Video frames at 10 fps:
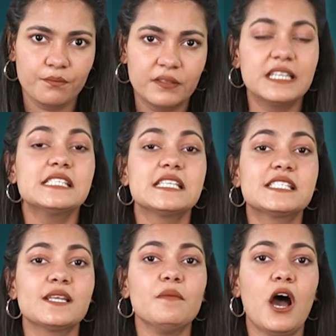This
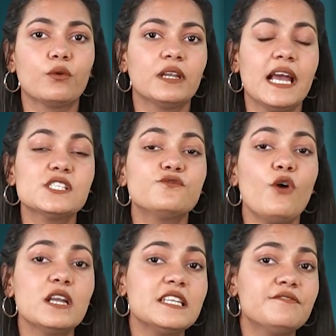system outlines
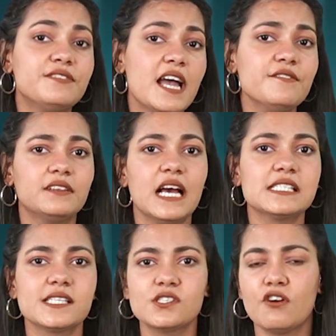45
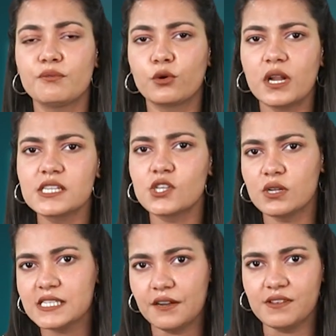classes of products
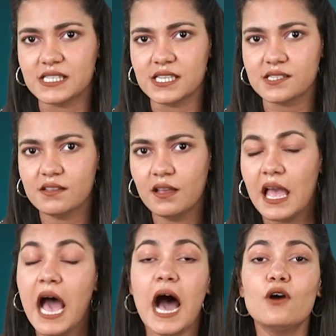or services,
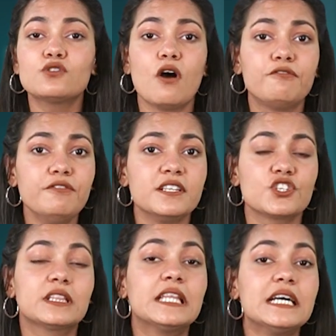out of which
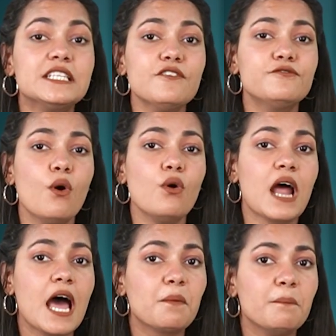34
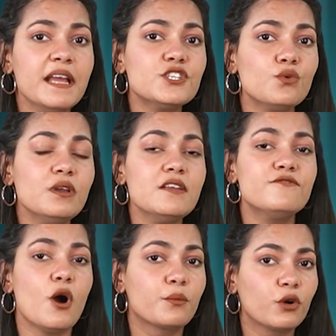are meant only
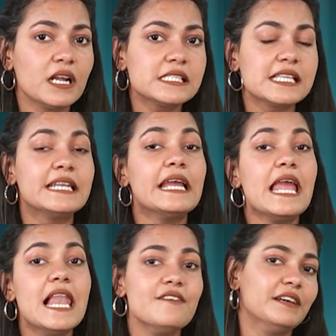for products and
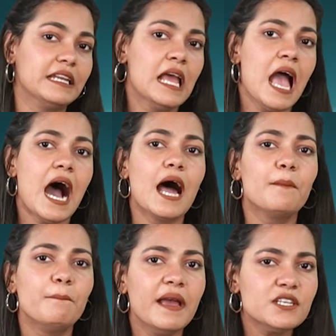11 are
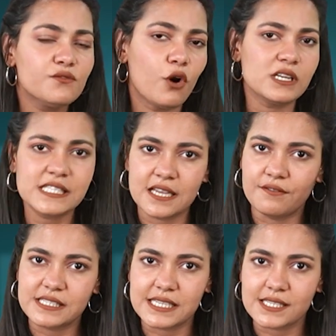meant for
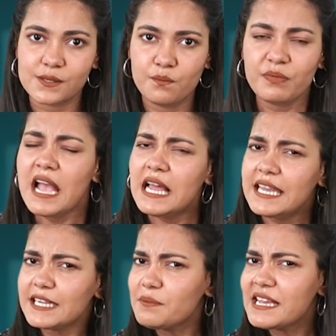services.
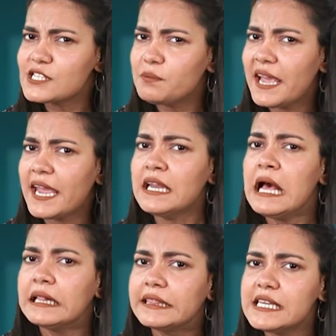Let me explain
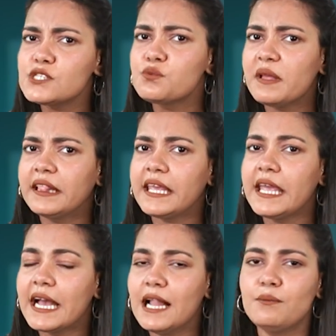this with
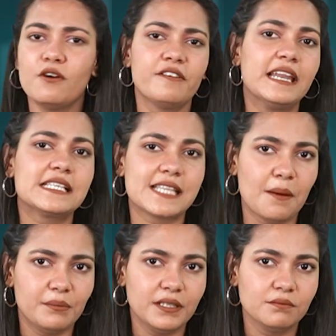the help of an
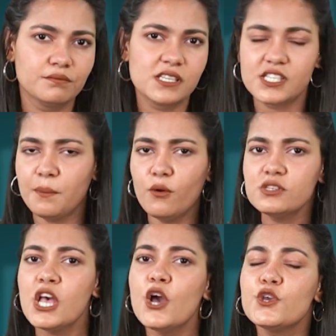example.
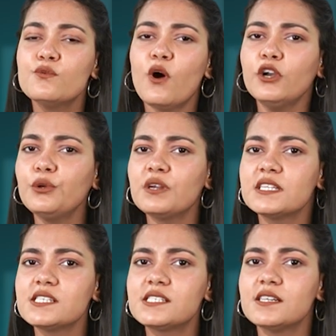Suppose you want to
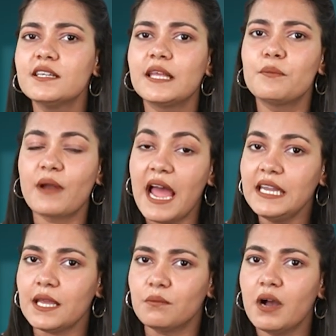register the
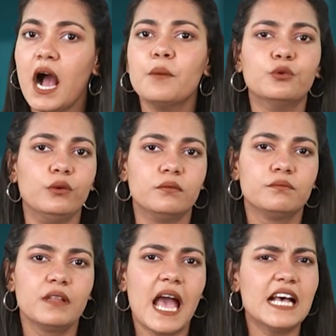brand name Amul
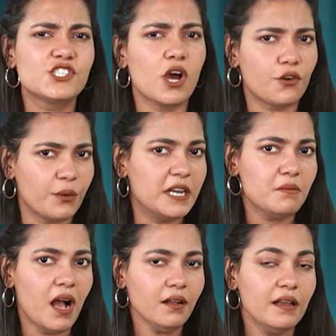as your
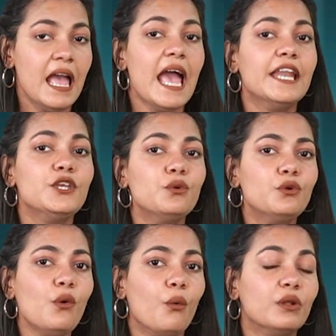trademark, and you
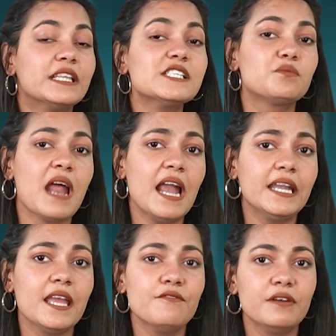know this brand
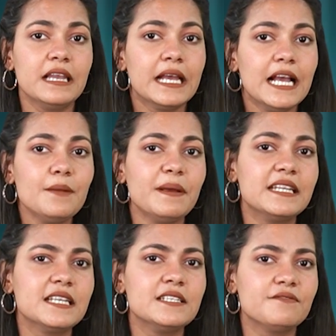name will help
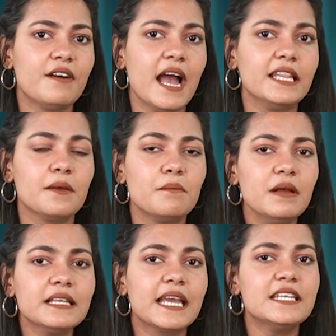identify the
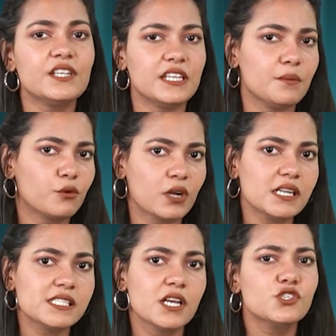milk and dairy
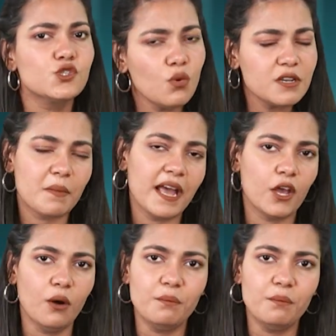products sold by your